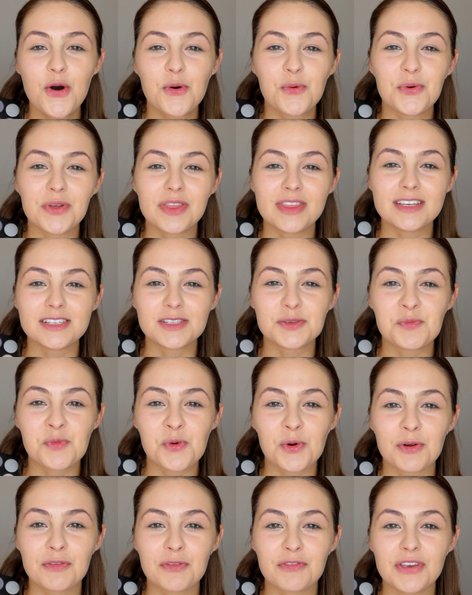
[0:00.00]
with this
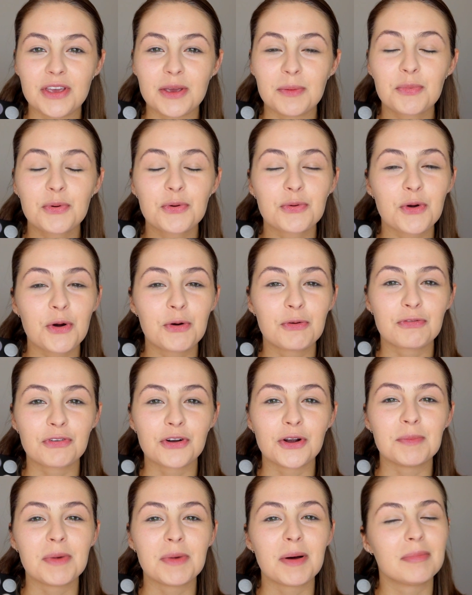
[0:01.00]
Morphe Pro
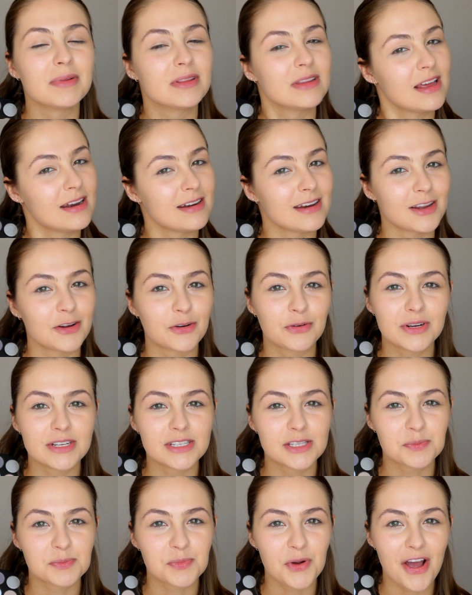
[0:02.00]
Firm blending
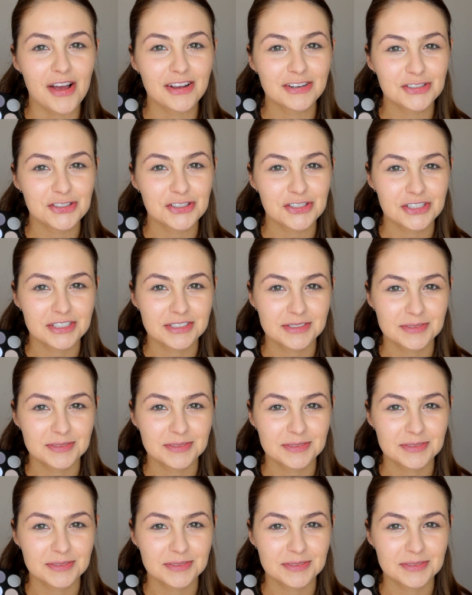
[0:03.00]
crease brush.